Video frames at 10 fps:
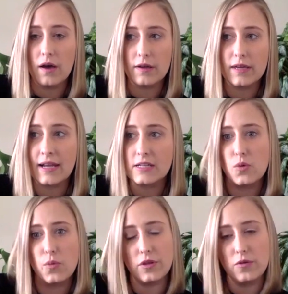
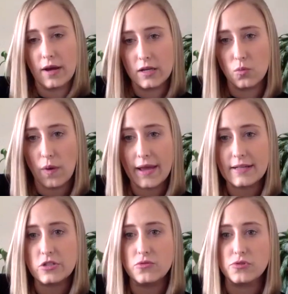connected with United
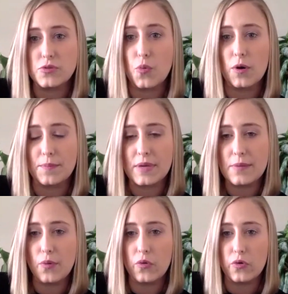Way to support
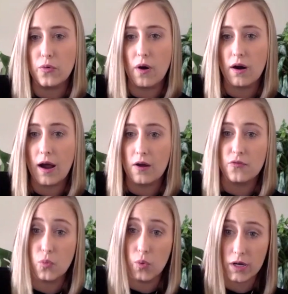people who are out of
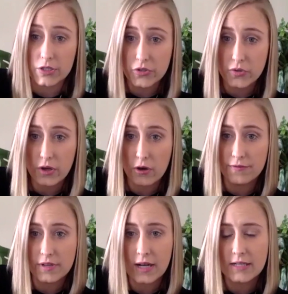work due to
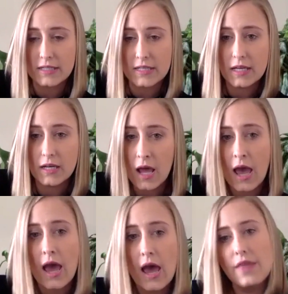COVID-19.
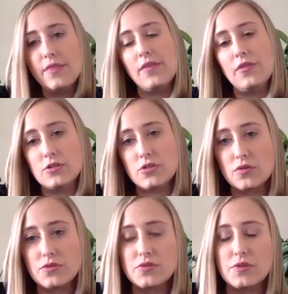And then there's
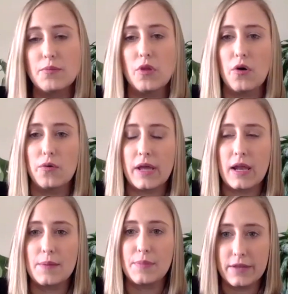also some loan
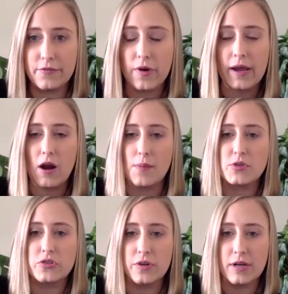and I believe grant
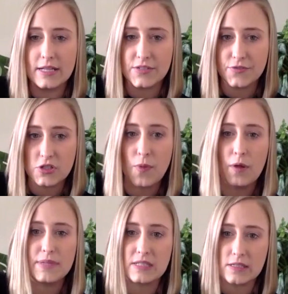opportunities for
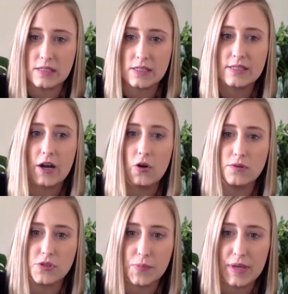small businesses that are
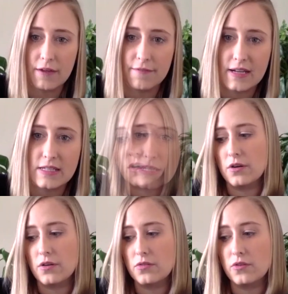also being affected.
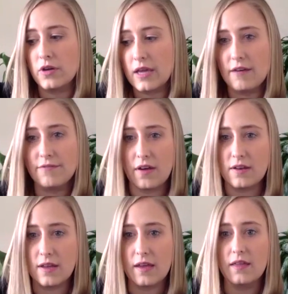Looking at
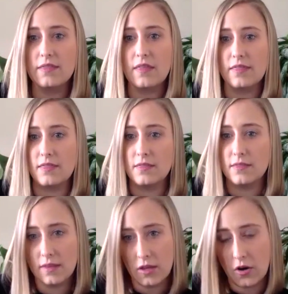funding, then,
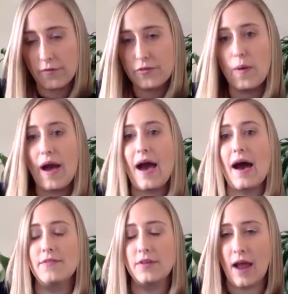if you
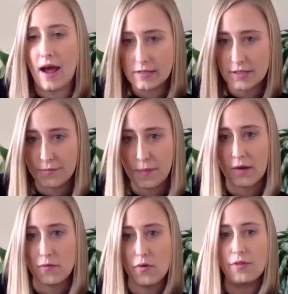have an active
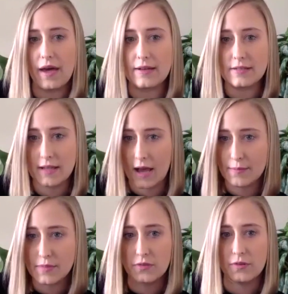payroll, that is
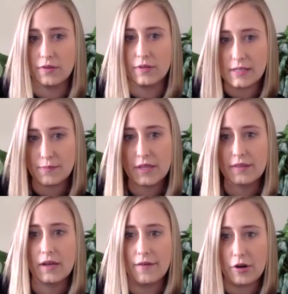absolutely something
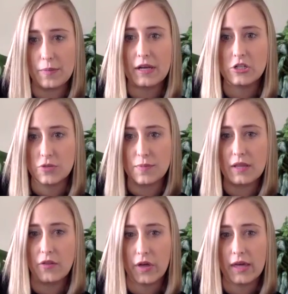that everybody should be
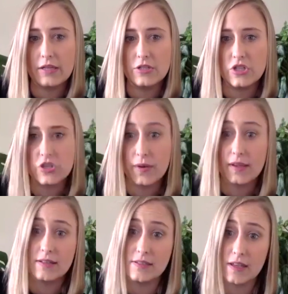looking into and
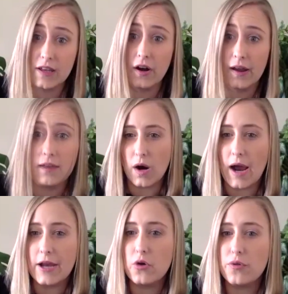considering.
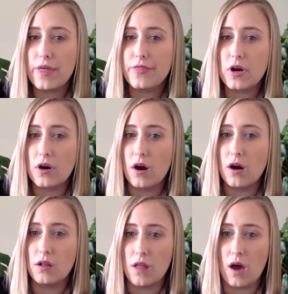I know that there are
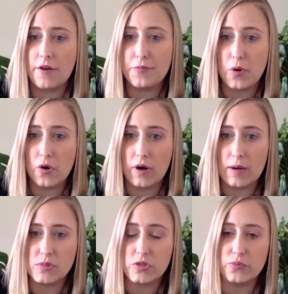a lot of
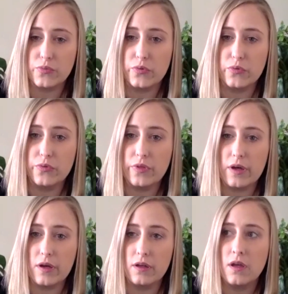programs through
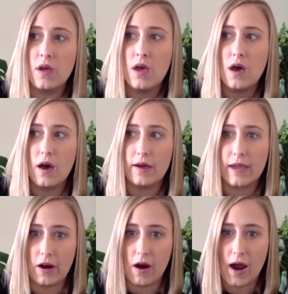the
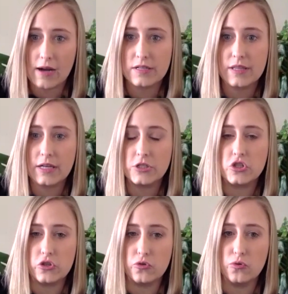CARE Act that
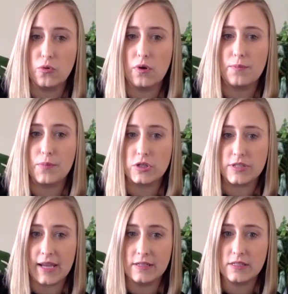do
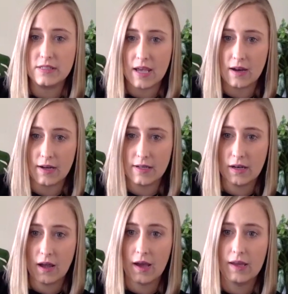pertain to
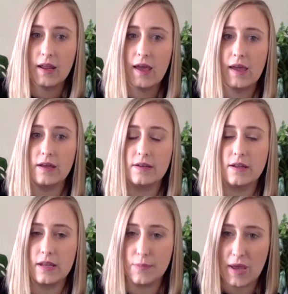1099 and
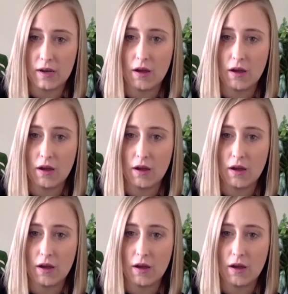independent